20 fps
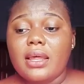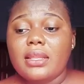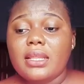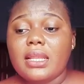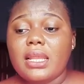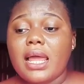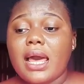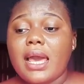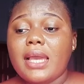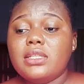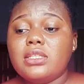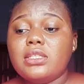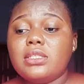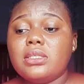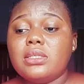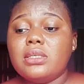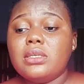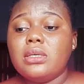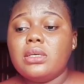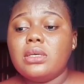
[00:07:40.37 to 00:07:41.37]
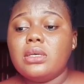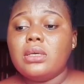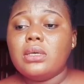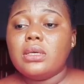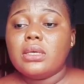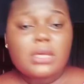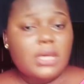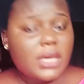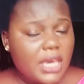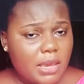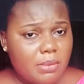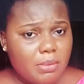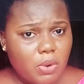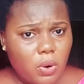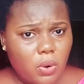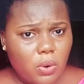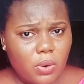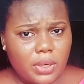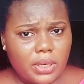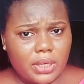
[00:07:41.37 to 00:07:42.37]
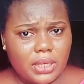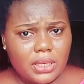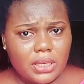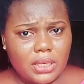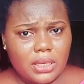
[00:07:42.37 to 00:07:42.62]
the light came on